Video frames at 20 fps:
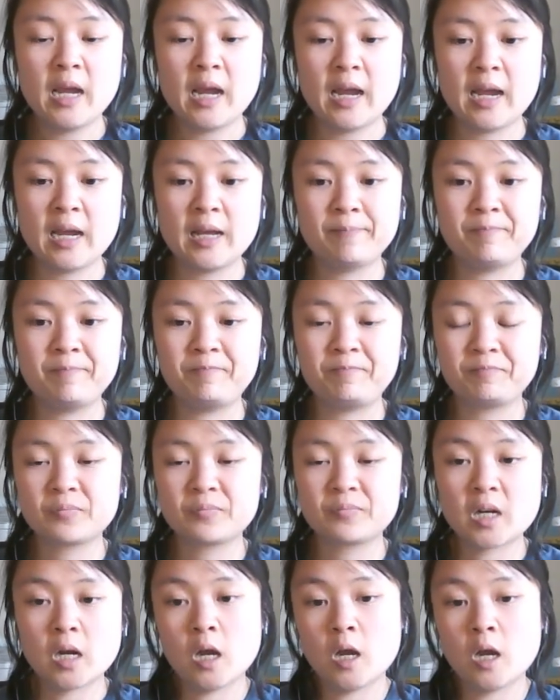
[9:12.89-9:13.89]
And
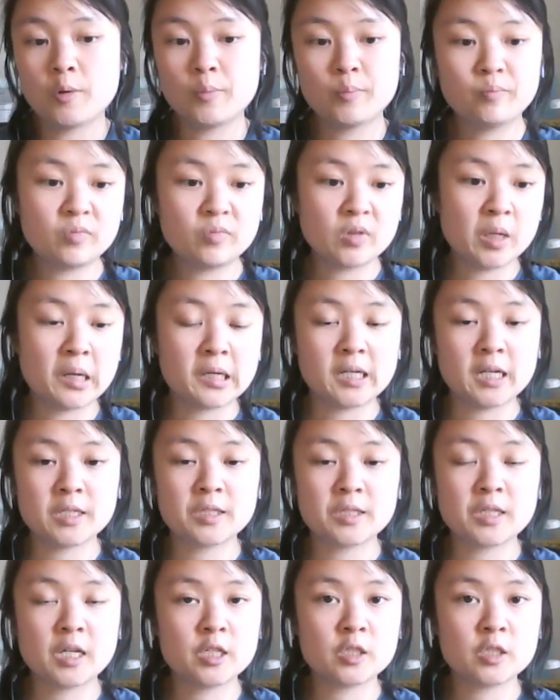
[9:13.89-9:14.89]
um, I
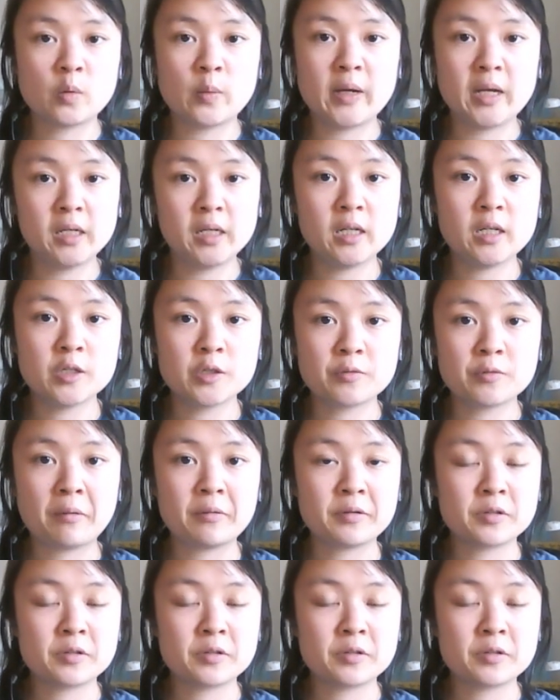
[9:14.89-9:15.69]
guess that's the way it is, right?